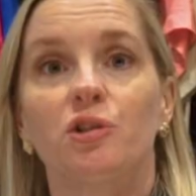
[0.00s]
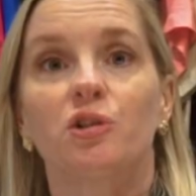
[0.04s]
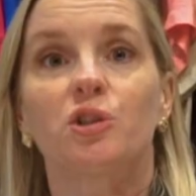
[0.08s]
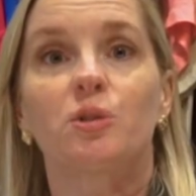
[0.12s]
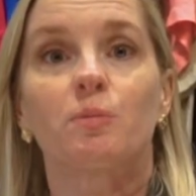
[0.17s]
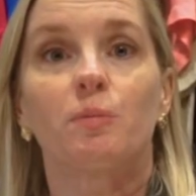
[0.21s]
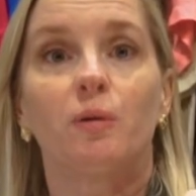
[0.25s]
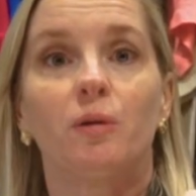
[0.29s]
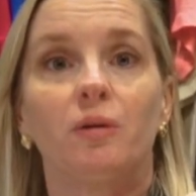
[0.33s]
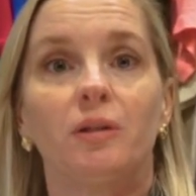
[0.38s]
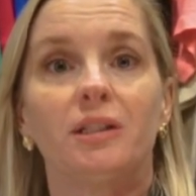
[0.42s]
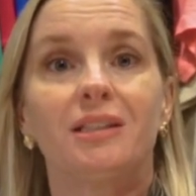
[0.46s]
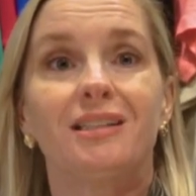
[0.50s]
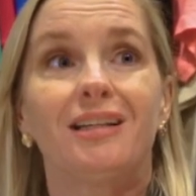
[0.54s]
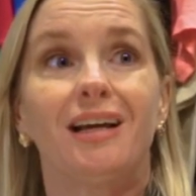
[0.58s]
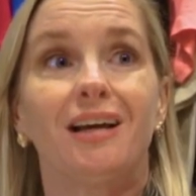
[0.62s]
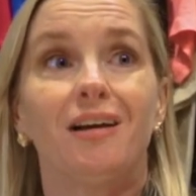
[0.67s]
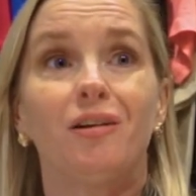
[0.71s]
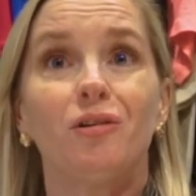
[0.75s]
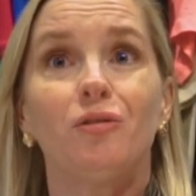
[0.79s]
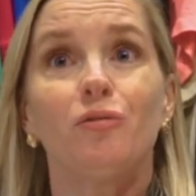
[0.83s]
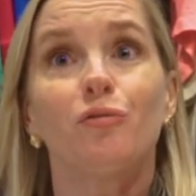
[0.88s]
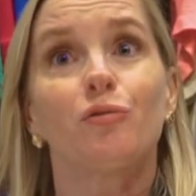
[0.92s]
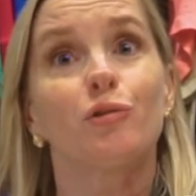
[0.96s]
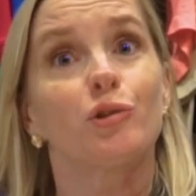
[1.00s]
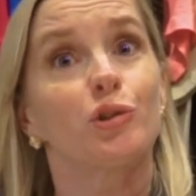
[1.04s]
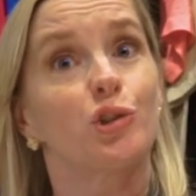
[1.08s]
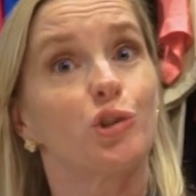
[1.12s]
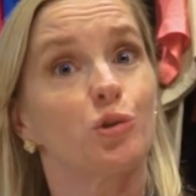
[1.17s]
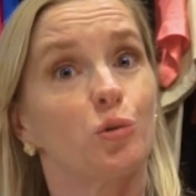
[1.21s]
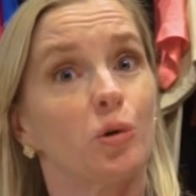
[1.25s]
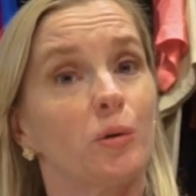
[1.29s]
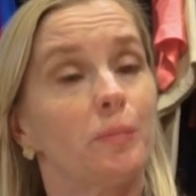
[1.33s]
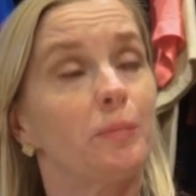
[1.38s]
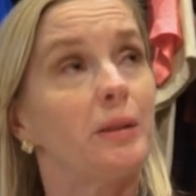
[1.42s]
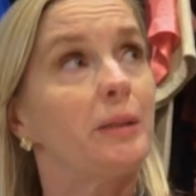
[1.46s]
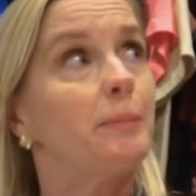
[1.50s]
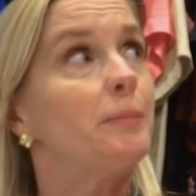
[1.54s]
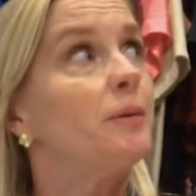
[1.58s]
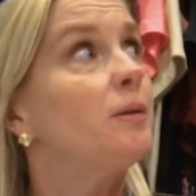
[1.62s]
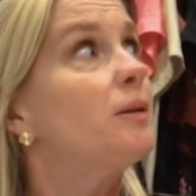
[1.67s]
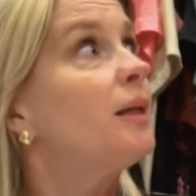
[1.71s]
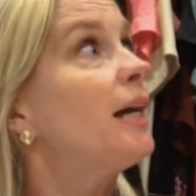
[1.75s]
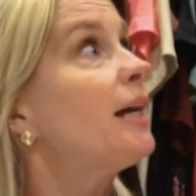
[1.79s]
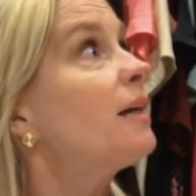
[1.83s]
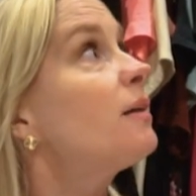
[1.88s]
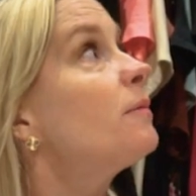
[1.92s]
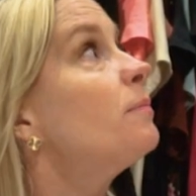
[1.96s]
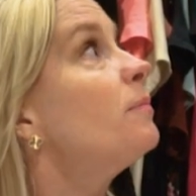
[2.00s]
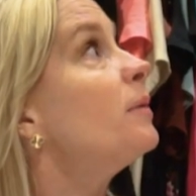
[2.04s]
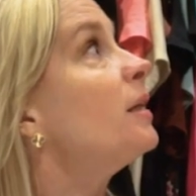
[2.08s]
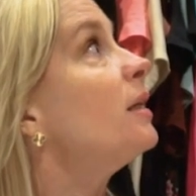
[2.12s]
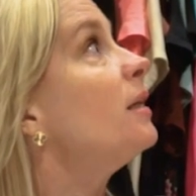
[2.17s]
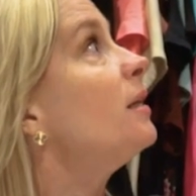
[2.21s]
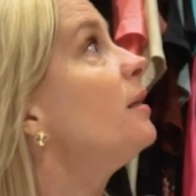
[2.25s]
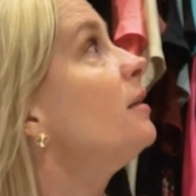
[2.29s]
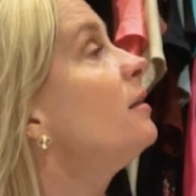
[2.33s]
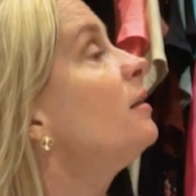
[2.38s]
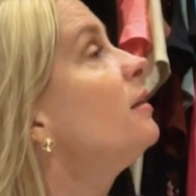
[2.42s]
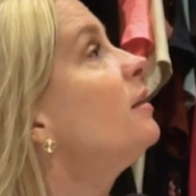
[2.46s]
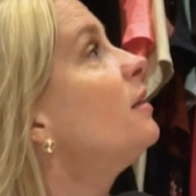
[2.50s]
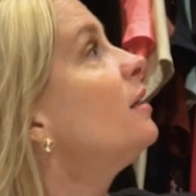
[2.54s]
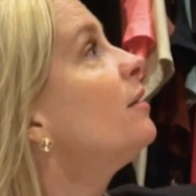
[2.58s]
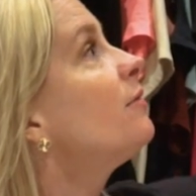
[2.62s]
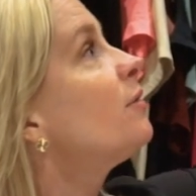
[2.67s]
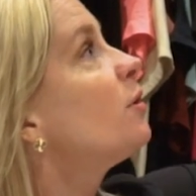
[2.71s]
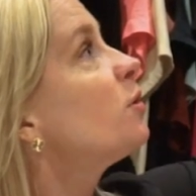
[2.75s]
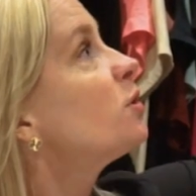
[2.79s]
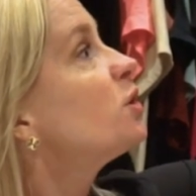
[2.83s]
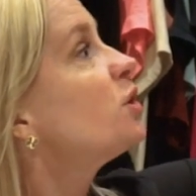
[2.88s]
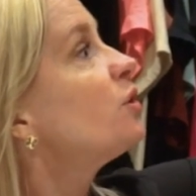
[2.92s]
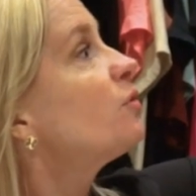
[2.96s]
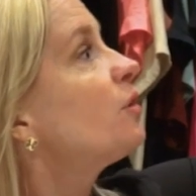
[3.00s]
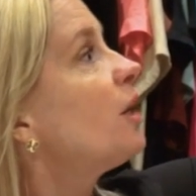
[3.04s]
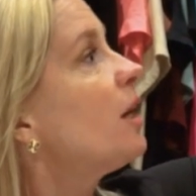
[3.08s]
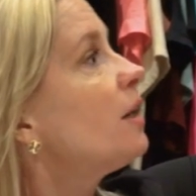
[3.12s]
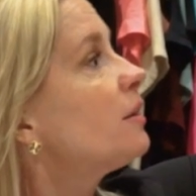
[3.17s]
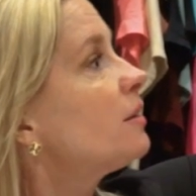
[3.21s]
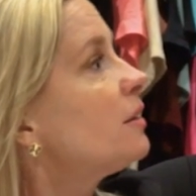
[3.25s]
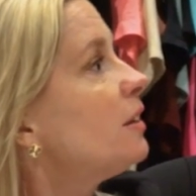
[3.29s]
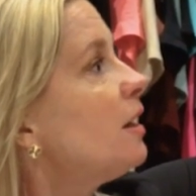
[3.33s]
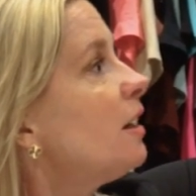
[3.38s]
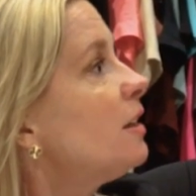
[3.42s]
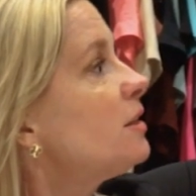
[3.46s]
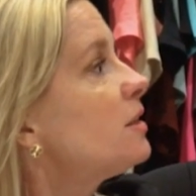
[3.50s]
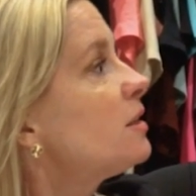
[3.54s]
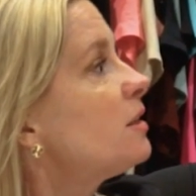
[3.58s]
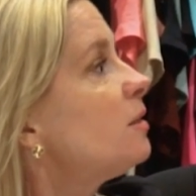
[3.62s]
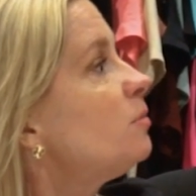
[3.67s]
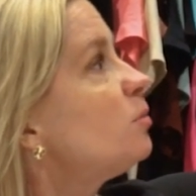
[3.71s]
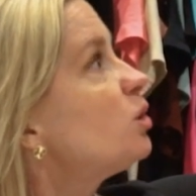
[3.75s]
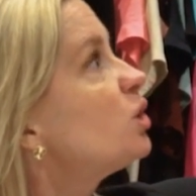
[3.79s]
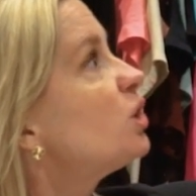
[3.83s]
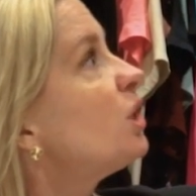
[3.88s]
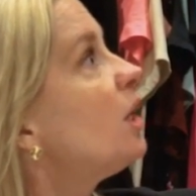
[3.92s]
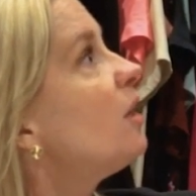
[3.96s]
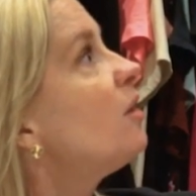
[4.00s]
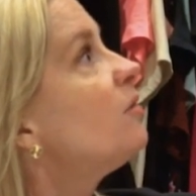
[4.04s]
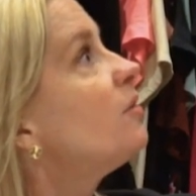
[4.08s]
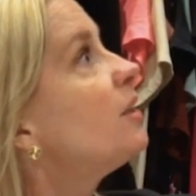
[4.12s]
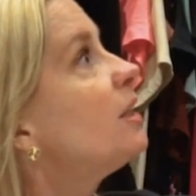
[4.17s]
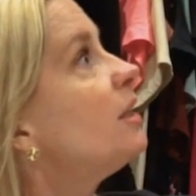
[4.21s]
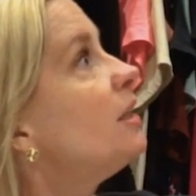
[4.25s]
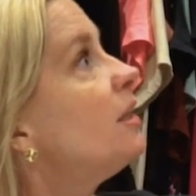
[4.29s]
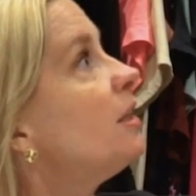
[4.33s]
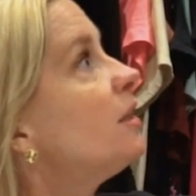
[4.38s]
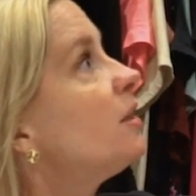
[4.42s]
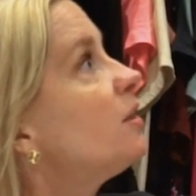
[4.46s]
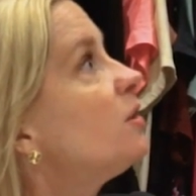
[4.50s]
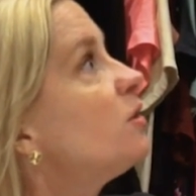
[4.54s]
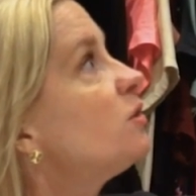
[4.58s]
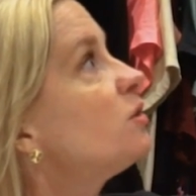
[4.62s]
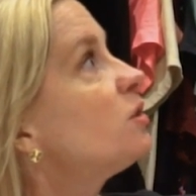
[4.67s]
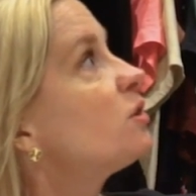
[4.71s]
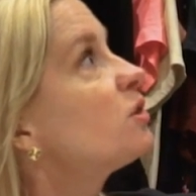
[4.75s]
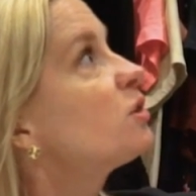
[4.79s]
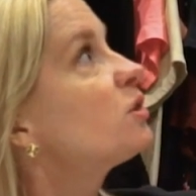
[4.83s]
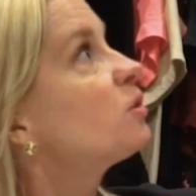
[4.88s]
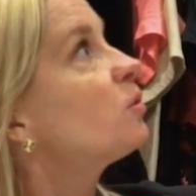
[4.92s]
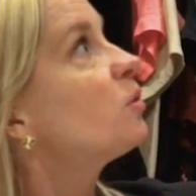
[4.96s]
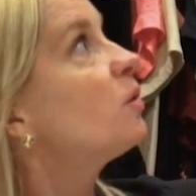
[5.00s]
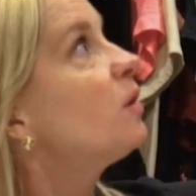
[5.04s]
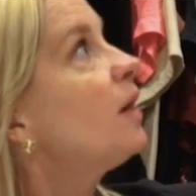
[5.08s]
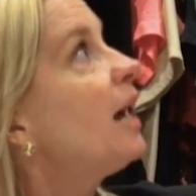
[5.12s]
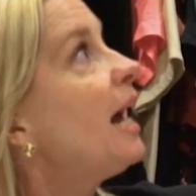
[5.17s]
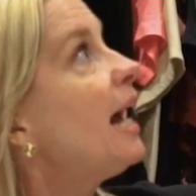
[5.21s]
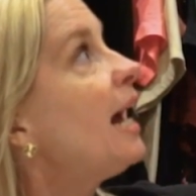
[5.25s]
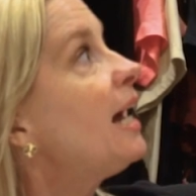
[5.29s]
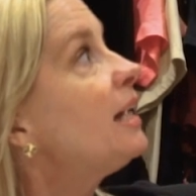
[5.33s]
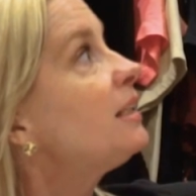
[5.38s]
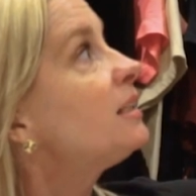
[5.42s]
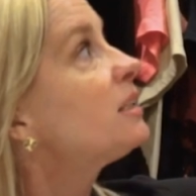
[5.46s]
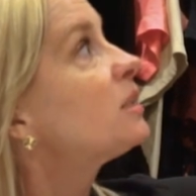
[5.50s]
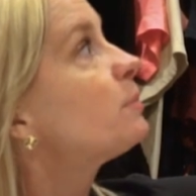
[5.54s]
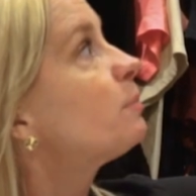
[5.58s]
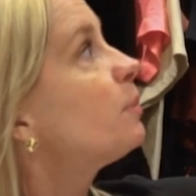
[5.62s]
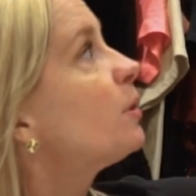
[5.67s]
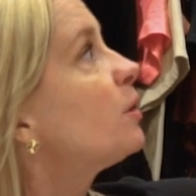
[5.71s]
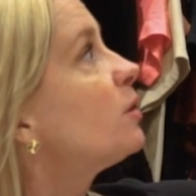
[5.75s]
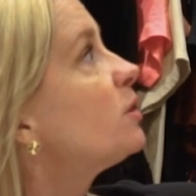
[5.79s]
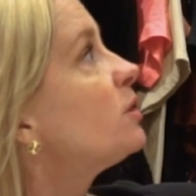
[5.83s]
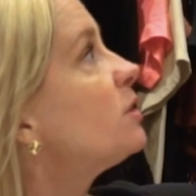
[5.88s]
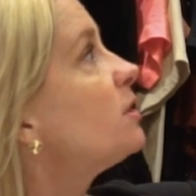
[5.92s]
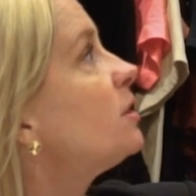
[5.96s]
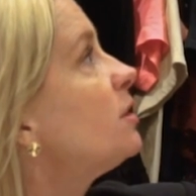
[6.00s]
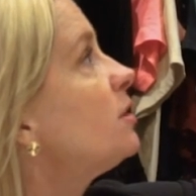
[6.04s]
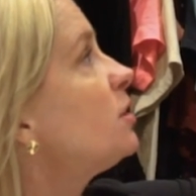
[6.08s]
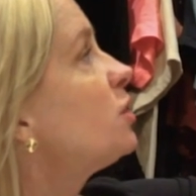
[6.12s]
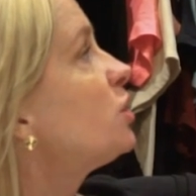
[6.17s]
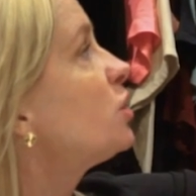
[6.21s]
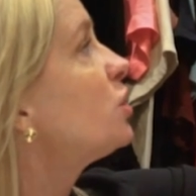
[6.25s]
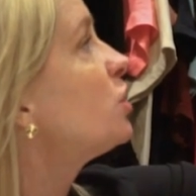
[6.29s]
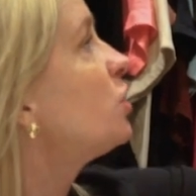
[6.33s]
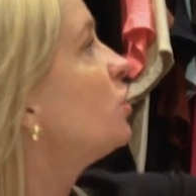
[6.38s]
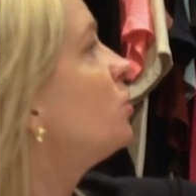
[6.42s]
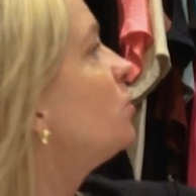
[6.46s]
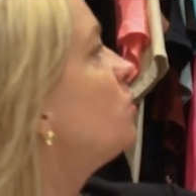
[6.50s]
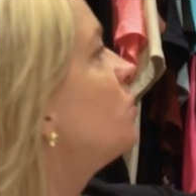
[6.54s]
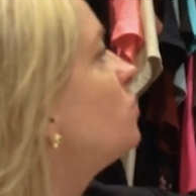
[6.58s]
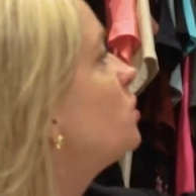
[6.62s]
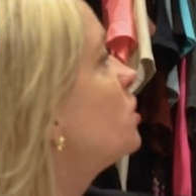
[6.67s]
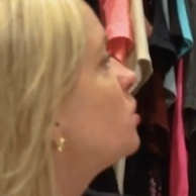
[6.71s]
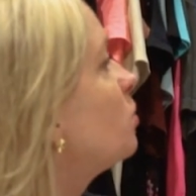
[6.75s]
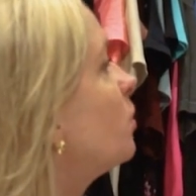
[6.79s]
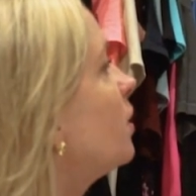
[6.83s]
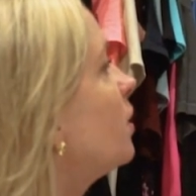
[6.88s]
just pull it down for short people like me. Of course, you've got custom shelving here to store hats, purses, shoes,